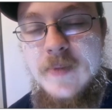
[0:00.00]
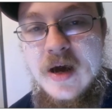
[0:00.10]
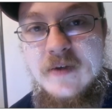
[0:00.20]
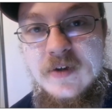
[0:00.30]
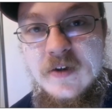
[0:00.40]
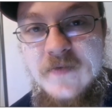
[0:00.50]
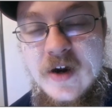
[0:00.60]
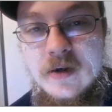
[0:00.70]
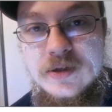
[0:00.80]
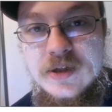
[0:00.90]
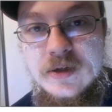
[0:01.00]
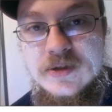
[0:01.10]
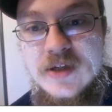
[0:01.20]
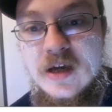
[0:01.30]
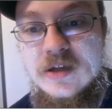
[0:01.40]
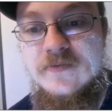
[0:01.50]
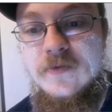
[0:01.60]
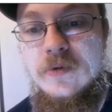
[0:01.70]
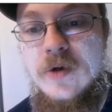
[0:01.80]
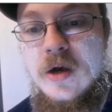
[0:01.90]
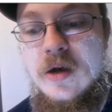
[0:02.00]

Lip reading: having a very successful